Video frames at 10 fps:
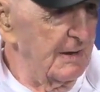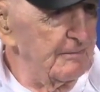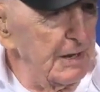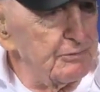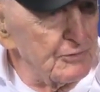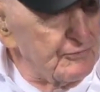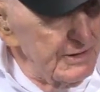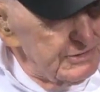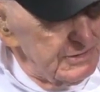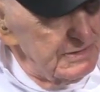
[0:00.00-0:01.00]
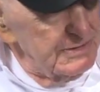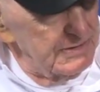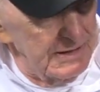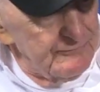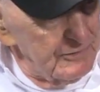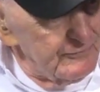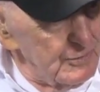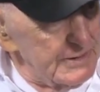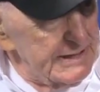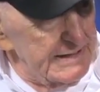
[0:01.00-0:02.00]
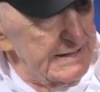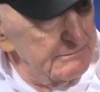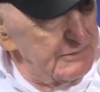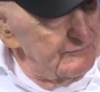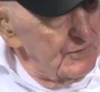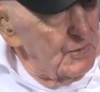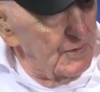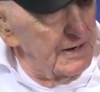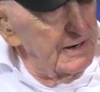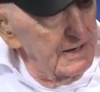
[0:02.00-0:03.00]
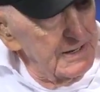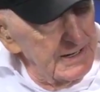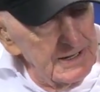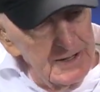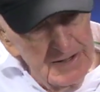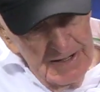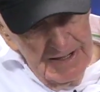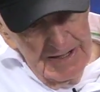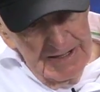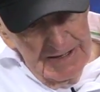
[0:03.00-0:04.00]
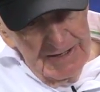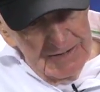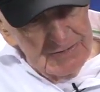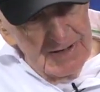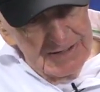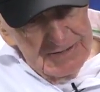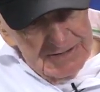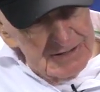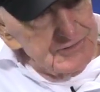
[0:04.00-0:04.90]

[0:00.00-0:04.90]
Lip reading: People treat you different from what they did before, you know. So I took a